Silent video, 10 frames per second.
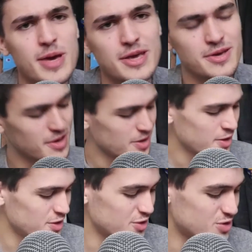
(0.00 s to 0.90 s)
me.
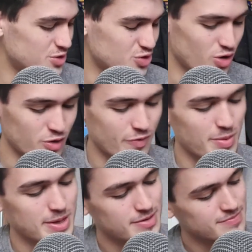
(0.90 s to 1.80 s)
You're too strong for
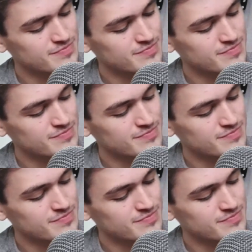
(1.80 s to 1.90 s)
me.